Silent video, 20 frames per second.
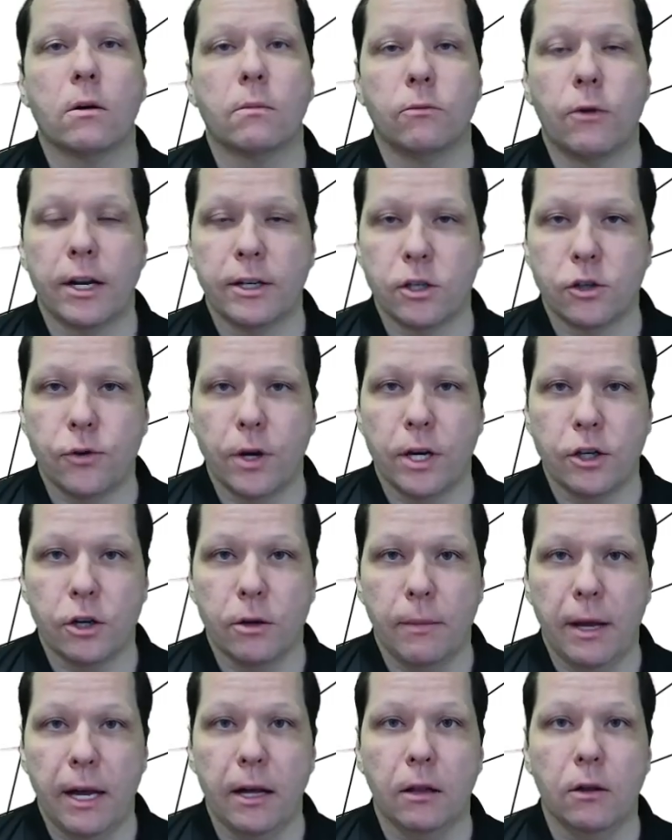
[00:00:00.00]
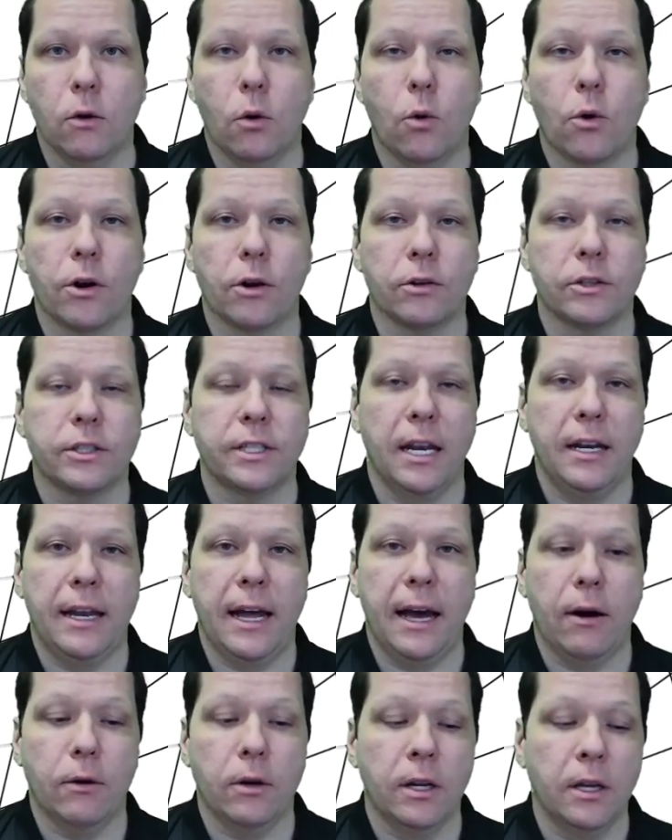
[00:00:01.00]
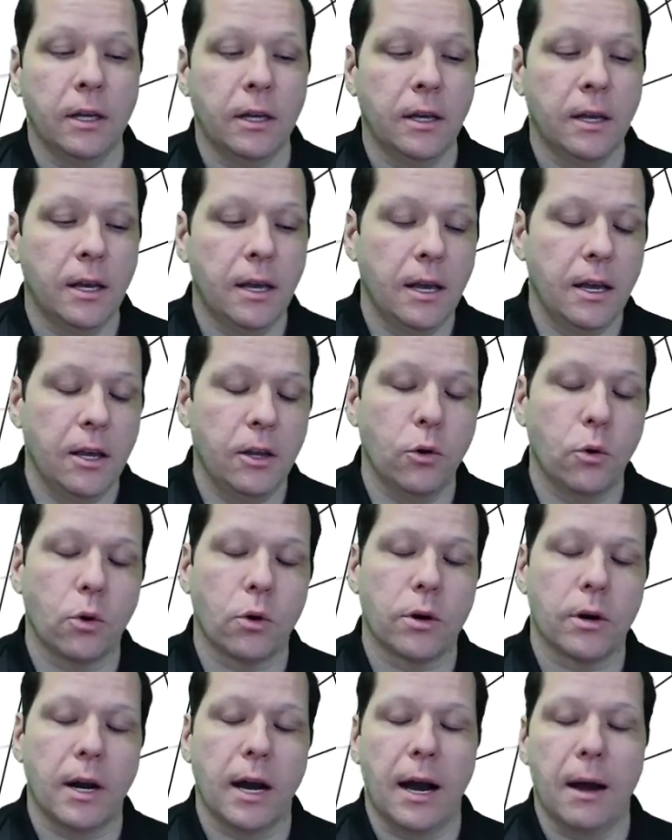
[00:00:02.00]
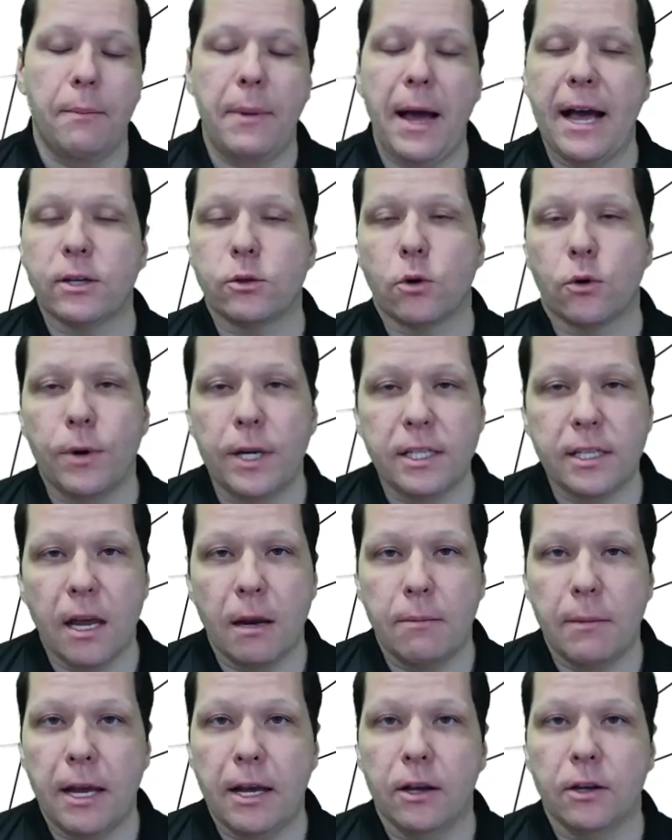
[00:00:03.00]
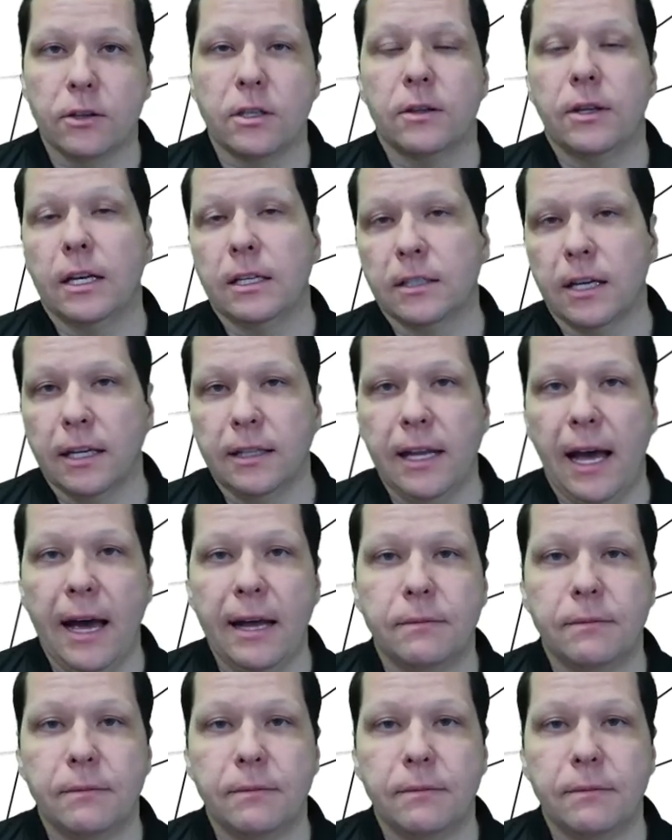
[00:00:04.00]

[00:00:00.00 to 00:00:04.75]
registration mail, or it'll send out your password reset mails and things like that.